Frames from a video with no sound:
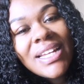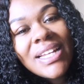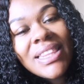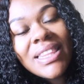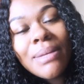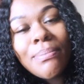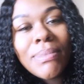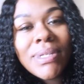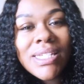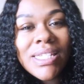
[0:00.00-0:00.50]

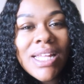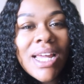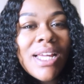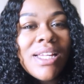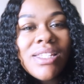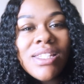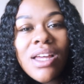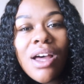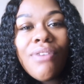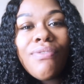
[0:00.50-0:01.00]
the
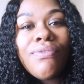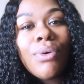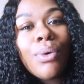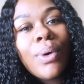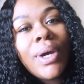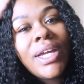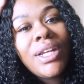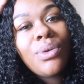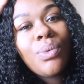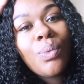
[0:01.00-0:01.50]
mistakes to
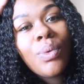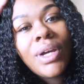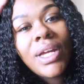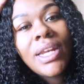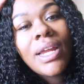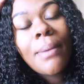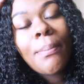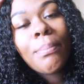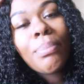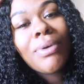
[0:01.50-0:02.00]
avoid
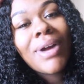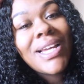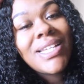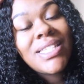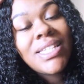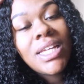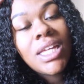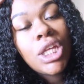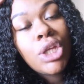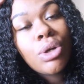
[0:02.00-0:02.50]
when
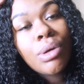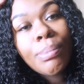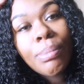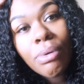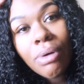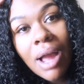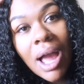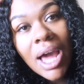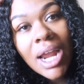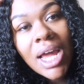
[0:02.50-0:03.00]
pricing your
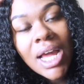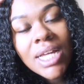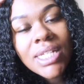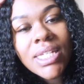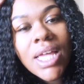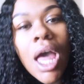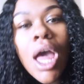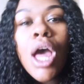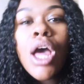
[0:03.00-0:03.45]
products.